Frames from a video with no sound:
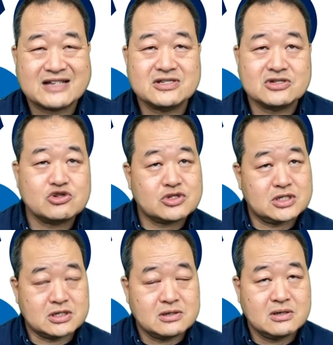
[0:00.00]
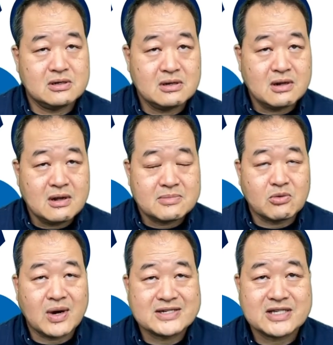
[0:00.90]
that's interesting, but
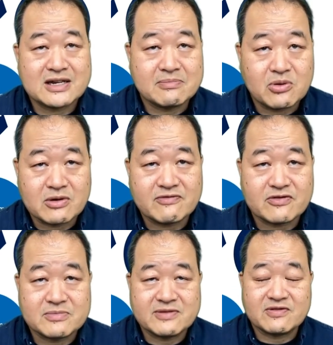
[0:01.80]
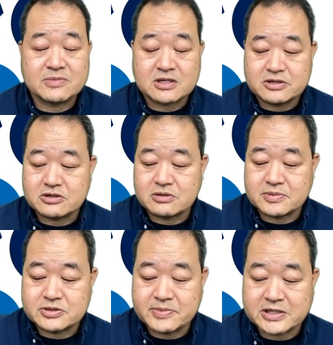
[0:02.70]
why is that important for me from a clinical
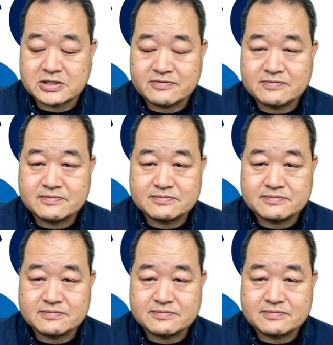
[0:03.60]
perspective?